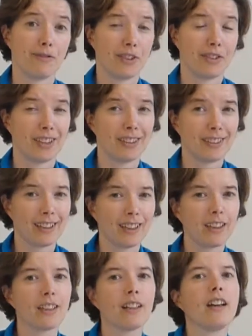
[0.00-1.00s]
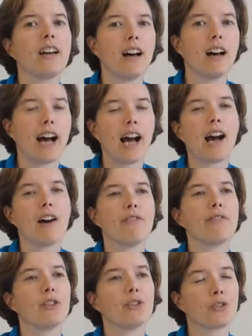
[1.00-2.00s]
fertility have
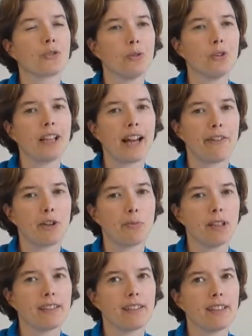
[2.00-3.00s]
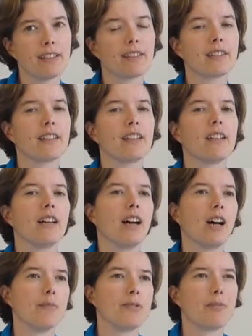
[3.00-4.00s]
small heritabilities,
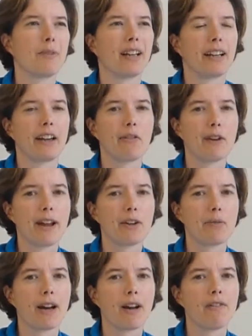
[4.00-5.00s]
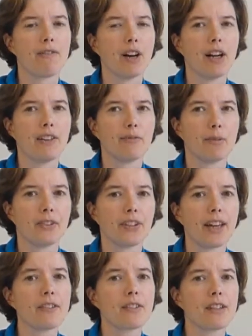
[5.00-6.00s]
typically around about
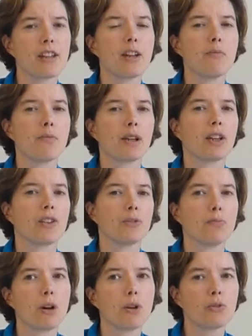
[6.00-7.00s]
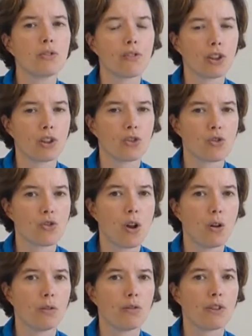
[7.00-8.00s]
5%, because most of the
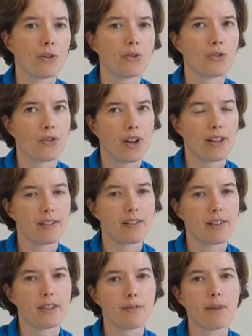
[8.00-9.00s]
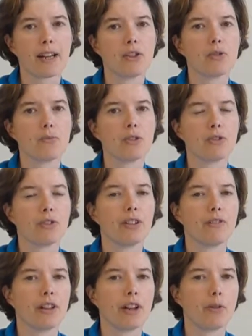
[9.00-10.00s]
control of those traits is management or
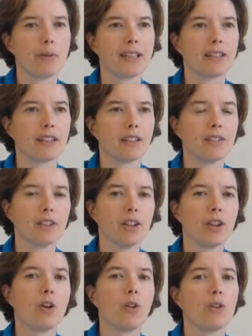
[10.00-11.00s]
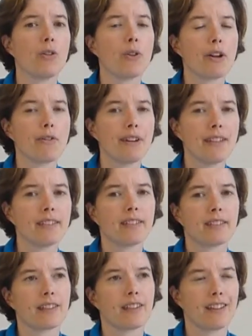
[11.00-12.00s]
environmental, although there
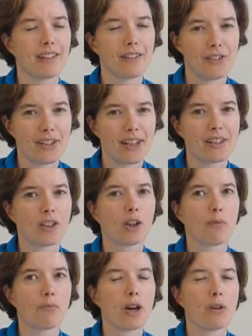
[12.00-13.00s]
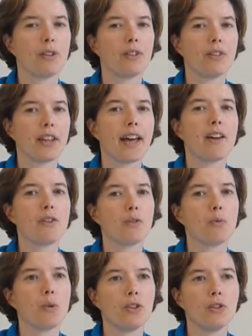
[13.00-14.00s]
is a genetic component there
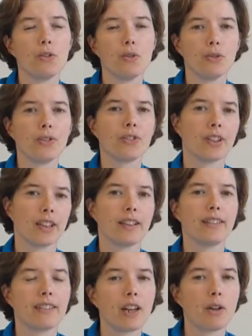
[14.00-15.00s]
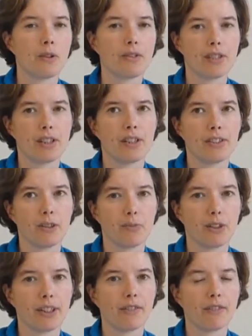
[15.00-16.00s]
that we use, say, with fertility
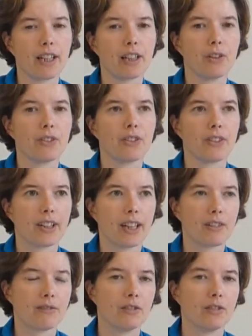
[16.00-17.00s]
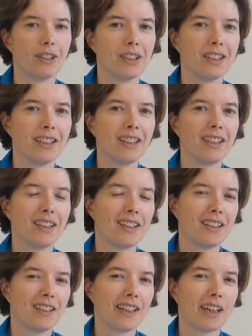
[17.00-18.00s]
breeding values to select for.
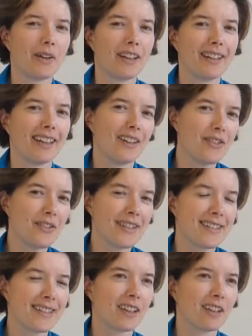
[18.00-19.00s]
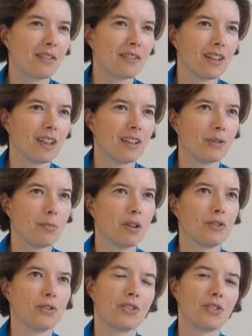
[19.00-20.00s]
Now, an interesting, I
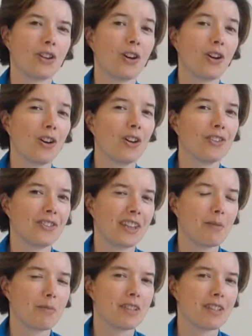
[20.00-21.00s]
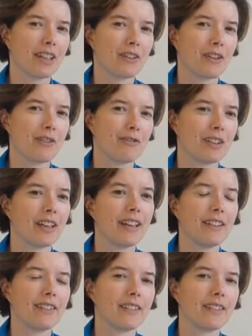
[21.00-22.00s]
suppose, concept to get over
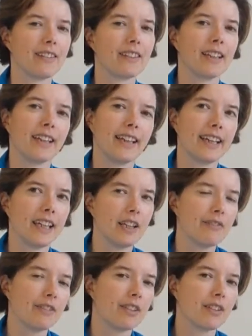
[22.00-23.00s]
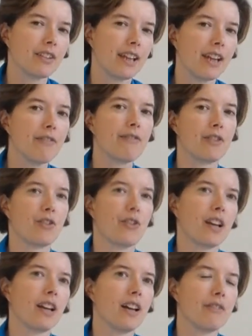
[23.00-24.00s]
is that even if a
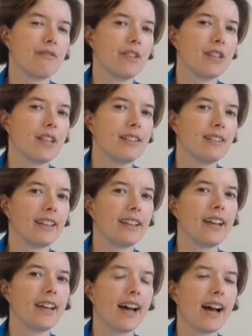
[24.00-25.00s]
trait like fertility